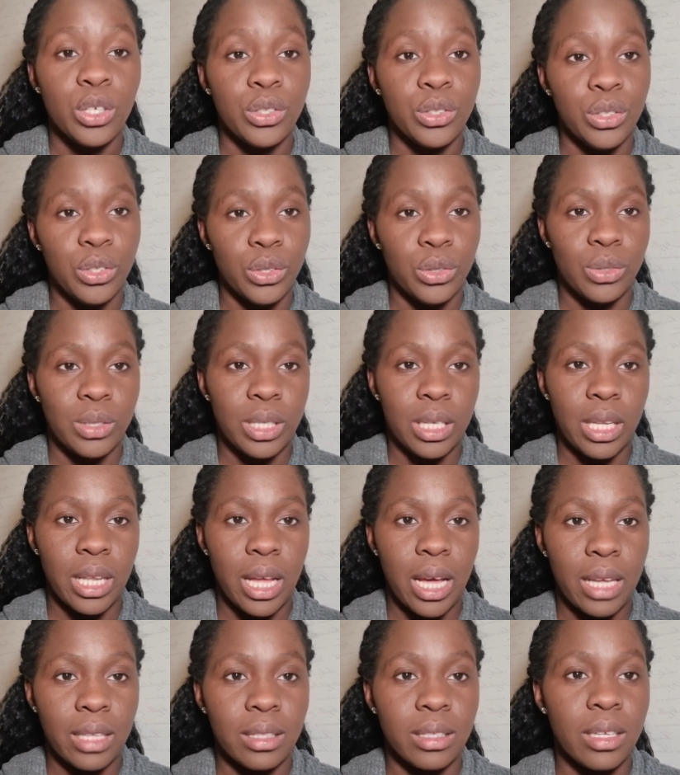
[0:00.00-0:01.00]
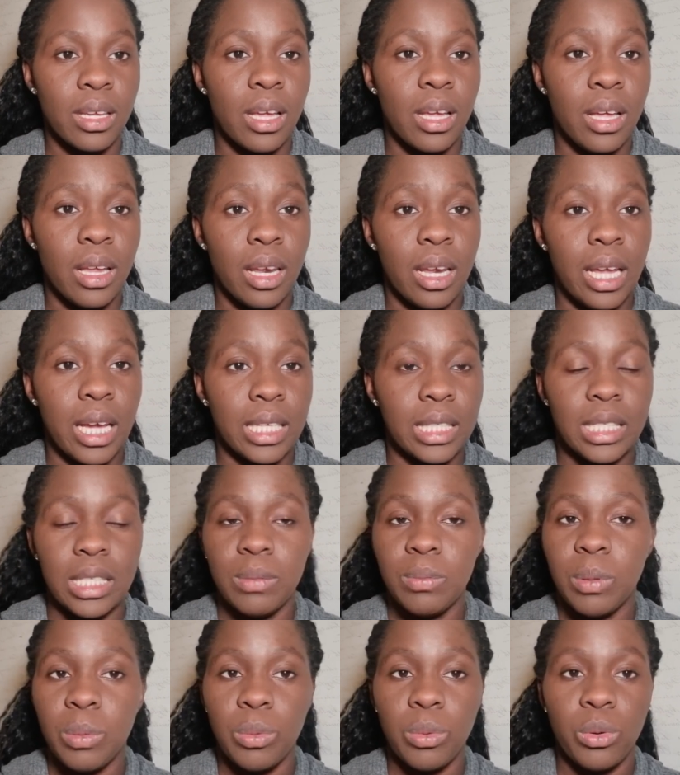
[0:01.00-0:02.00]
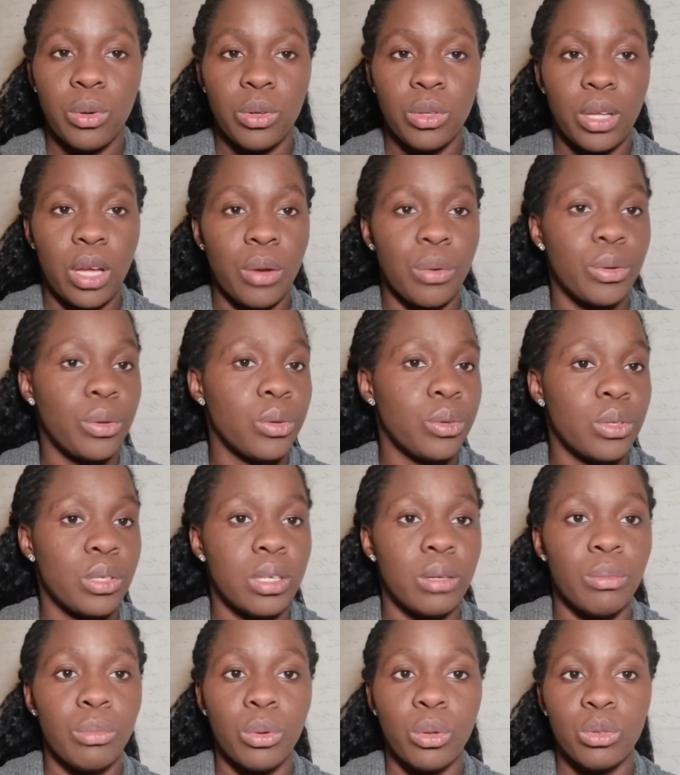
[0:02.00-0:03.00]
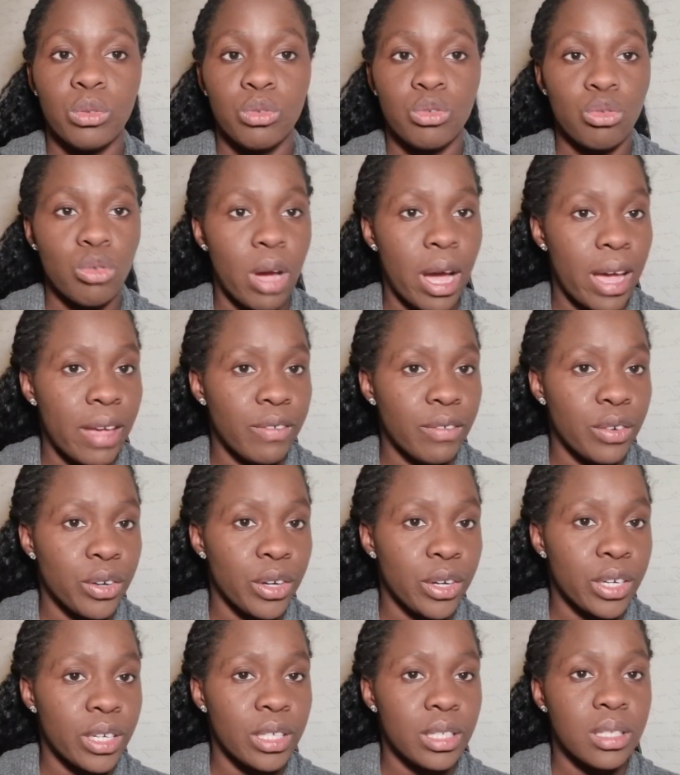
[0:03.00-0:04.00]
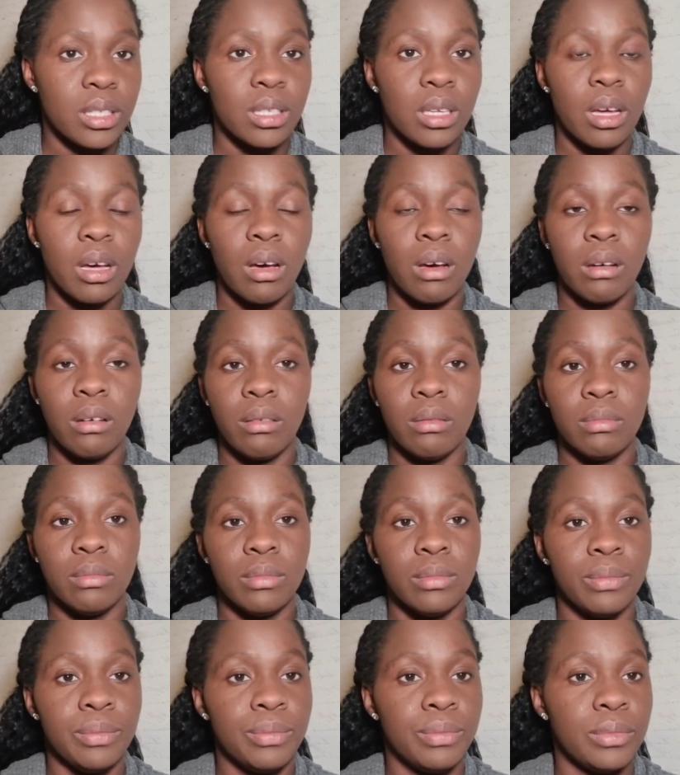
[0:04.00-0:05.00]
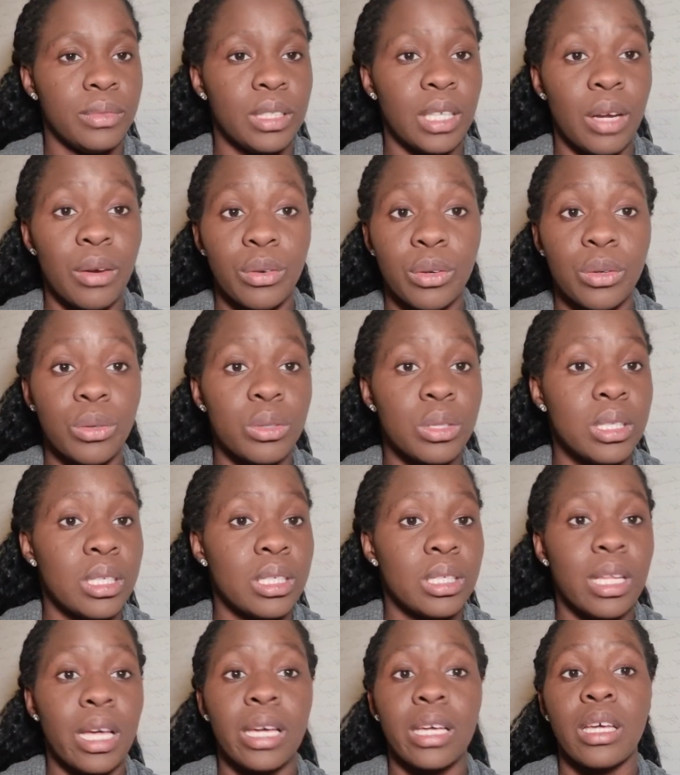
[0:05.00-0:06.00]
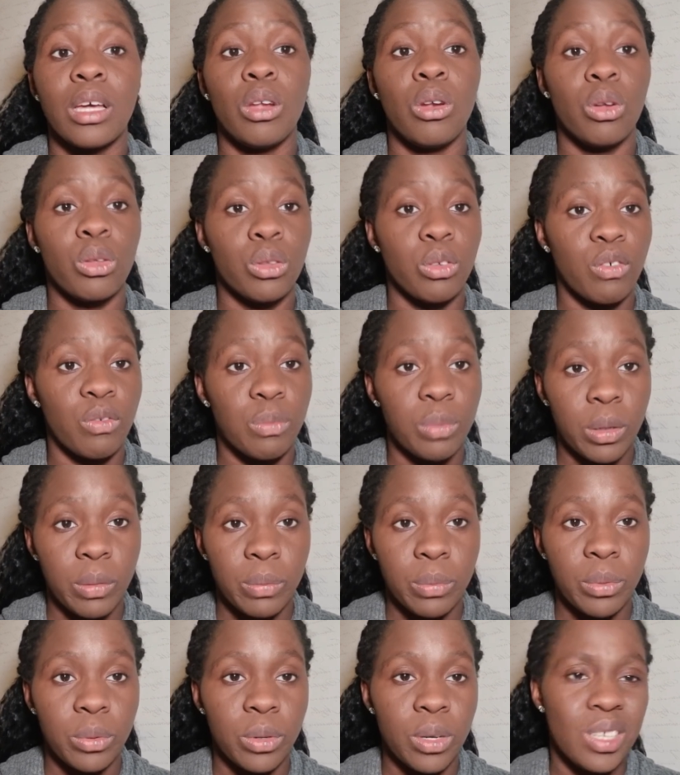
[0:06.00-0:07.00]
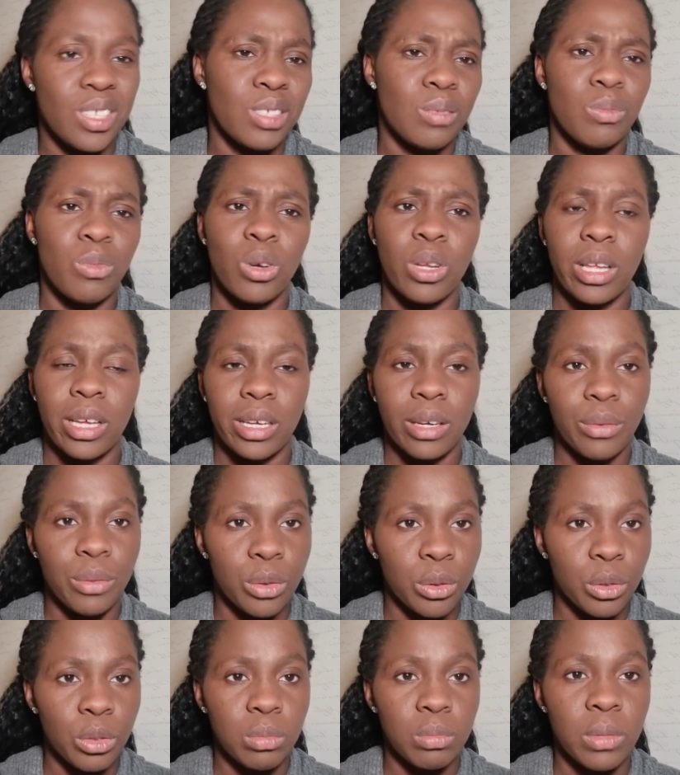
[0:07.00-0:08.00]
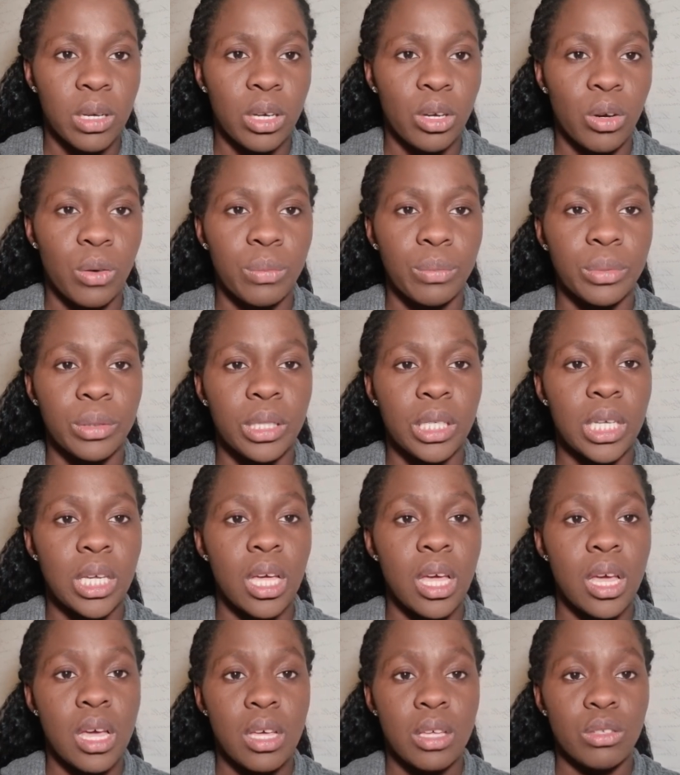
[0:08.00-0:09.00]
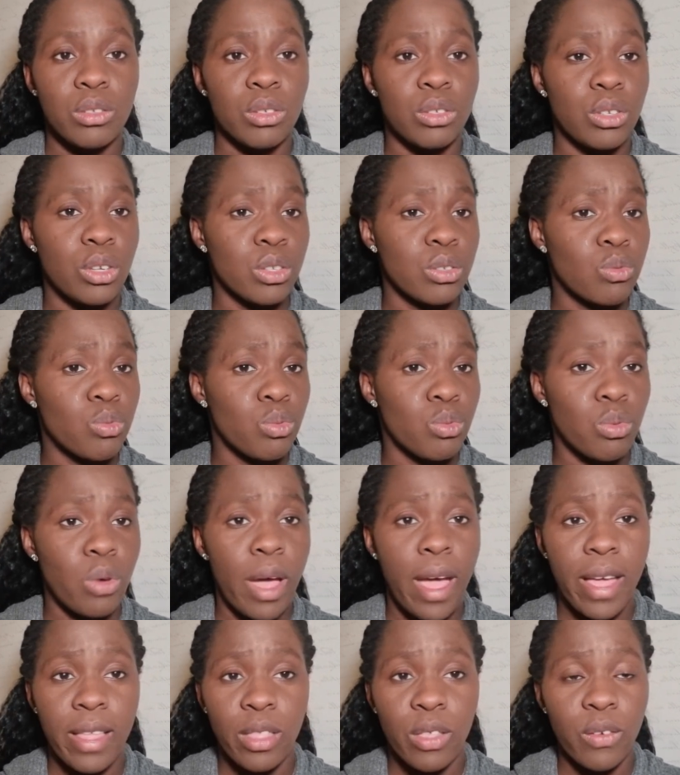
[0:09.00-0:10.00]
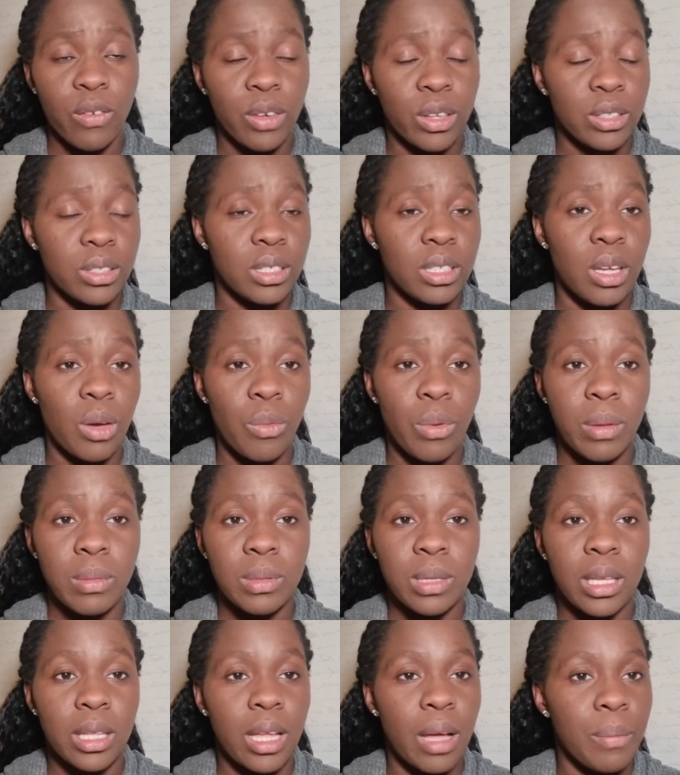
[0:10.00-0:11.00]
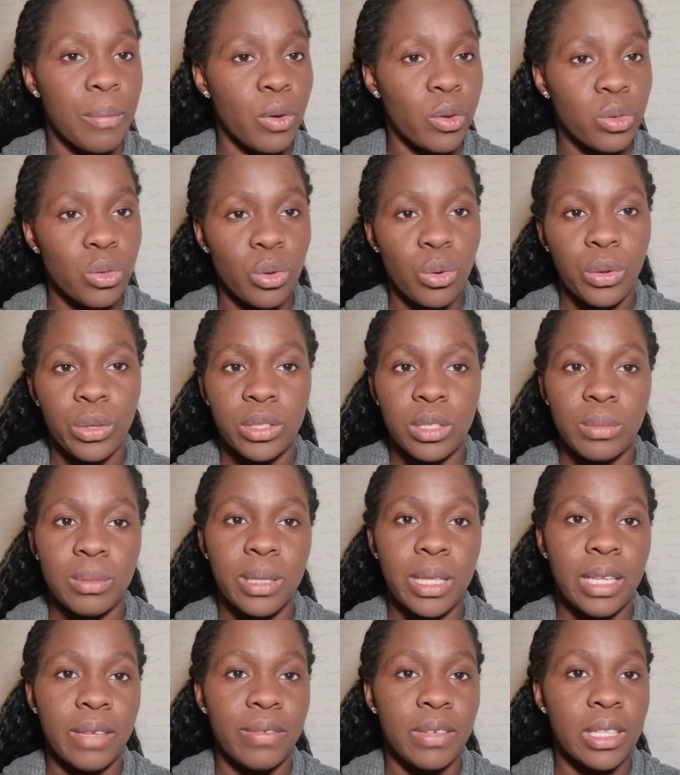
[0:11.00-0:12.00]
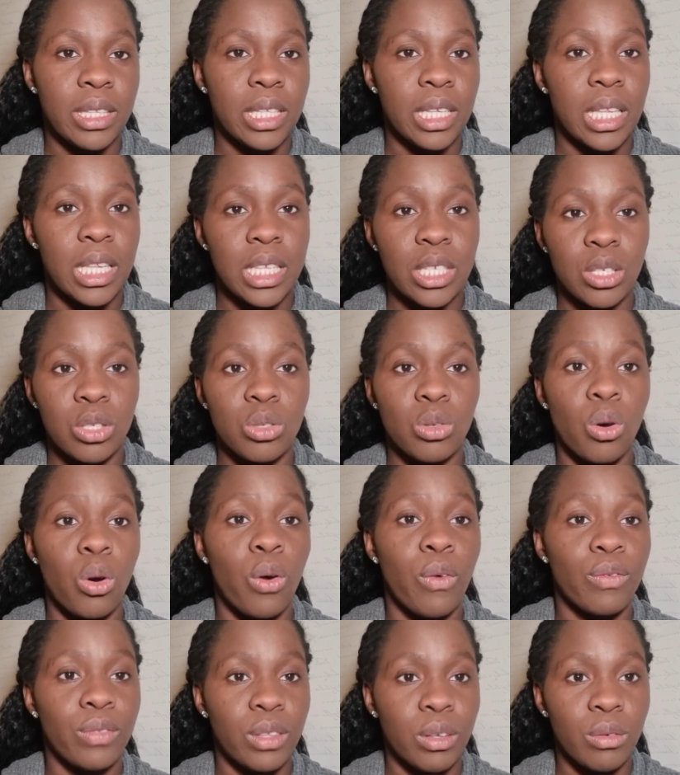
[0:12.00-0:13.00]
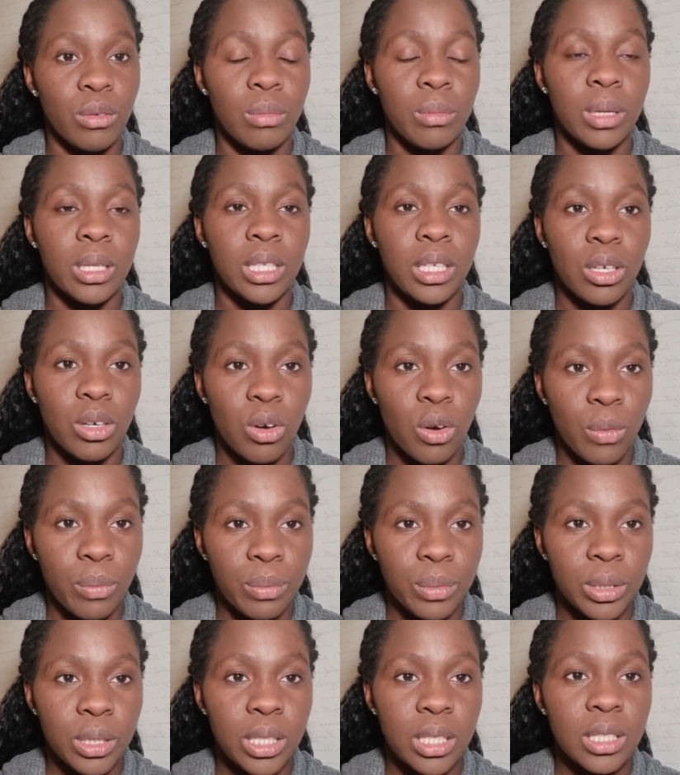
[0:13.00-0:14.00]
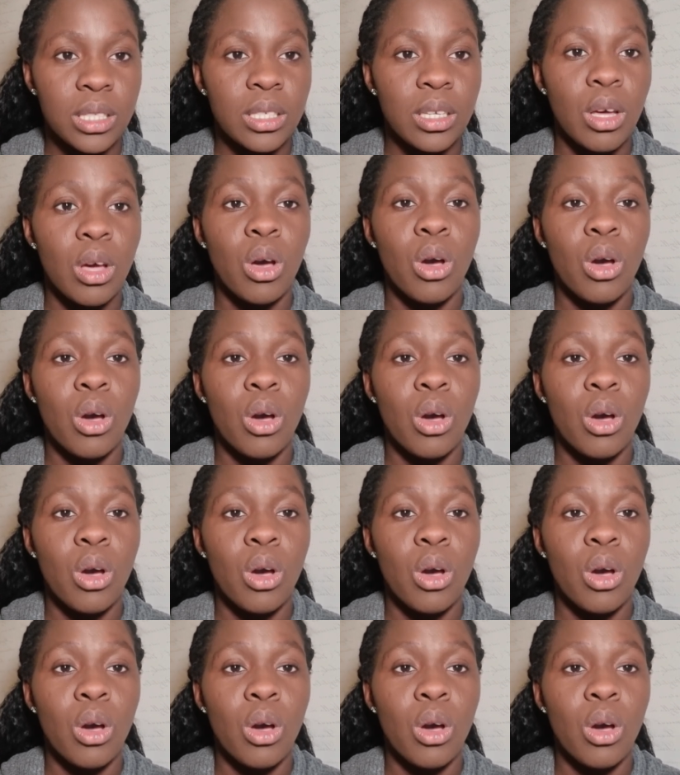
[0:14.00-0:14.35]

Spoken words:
New Zealand. Like these people, they're recruiting both drivers, they're recruiting like a lot of people. It's more like a recruitment company. So just head over to their website. I'm also going to be leaving the list of the remaining companies.